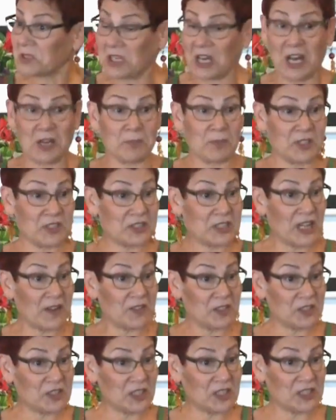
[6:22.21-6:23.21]
God must
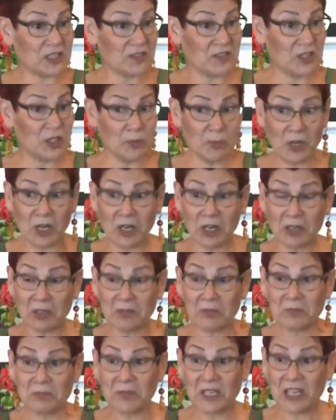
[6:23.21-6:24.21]
have a sense of humor.